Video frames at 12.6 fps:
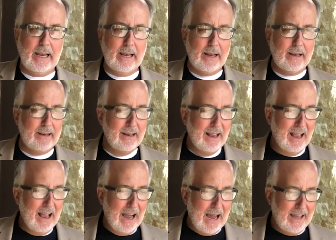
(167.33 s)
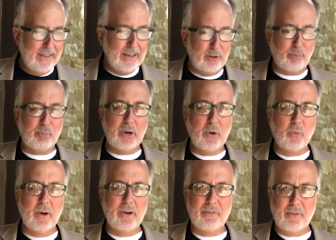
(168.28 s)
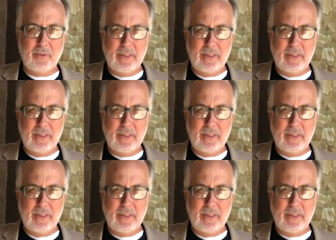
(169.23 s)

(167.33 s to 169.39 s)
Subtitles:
And I think it's pretty wonderful